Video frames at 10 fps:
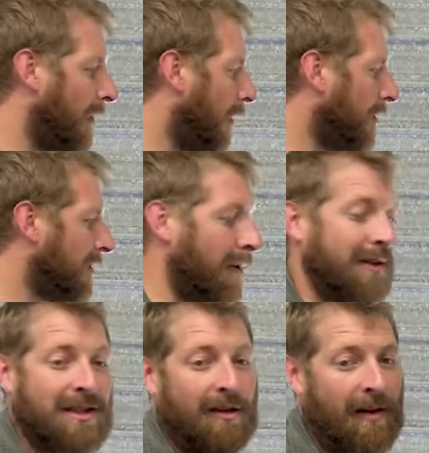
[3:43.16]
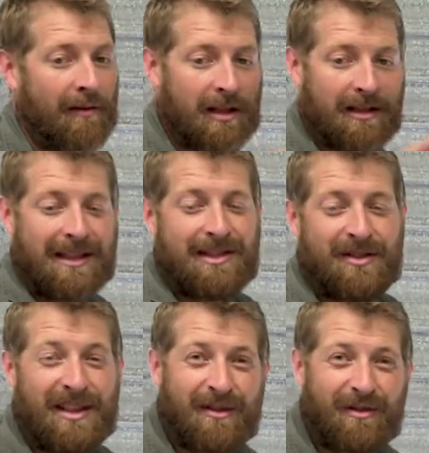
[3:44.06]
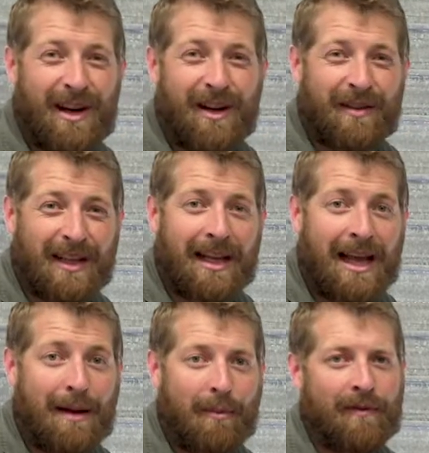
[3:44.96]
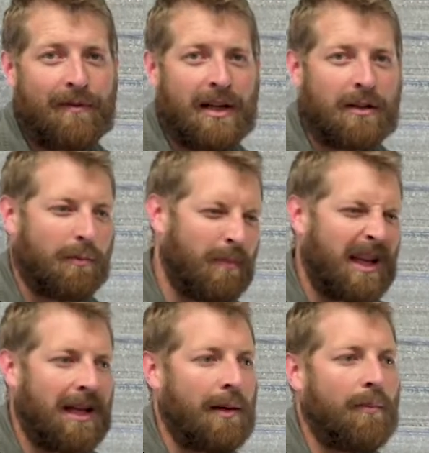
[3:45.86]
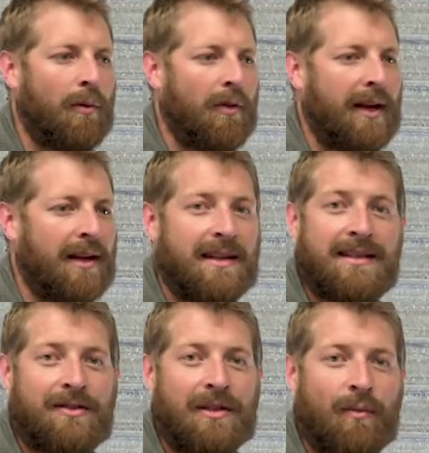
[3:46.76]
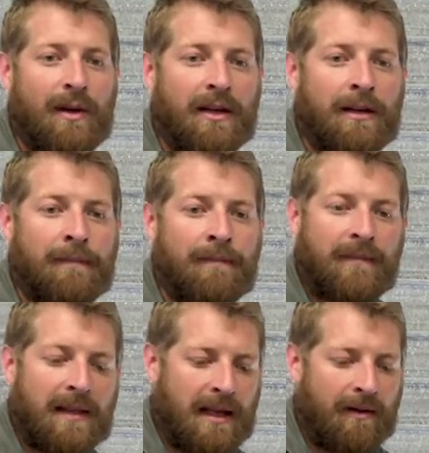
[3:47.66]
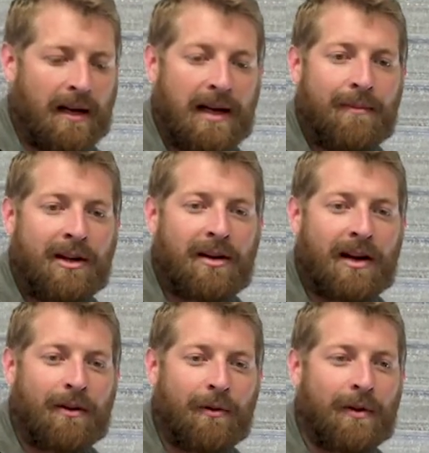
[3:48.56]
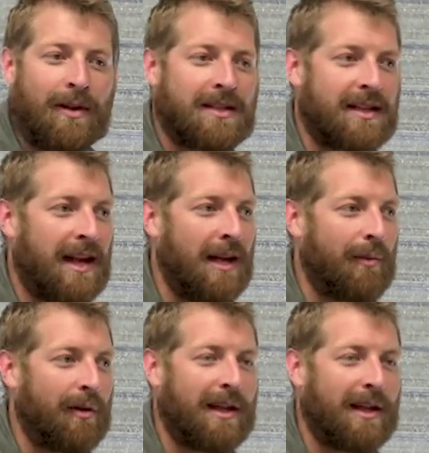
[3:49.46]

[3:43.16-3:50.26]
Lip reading: also, instead of having it necessarily right over the cab of the vehicle, picking up all that unnecessary wind. Anyway, let me crack on with this and we'll